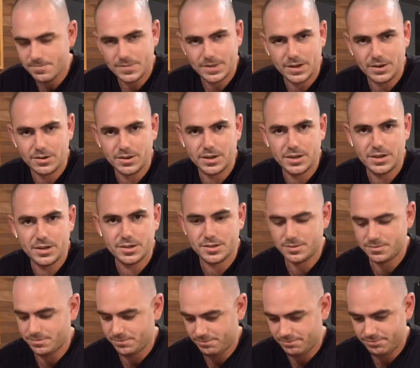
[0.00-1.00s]
here it
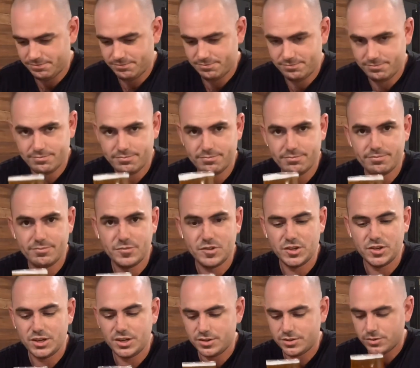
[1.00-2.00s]
is.
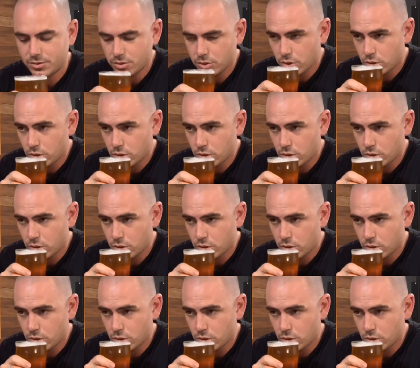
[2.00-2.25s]
Cheers.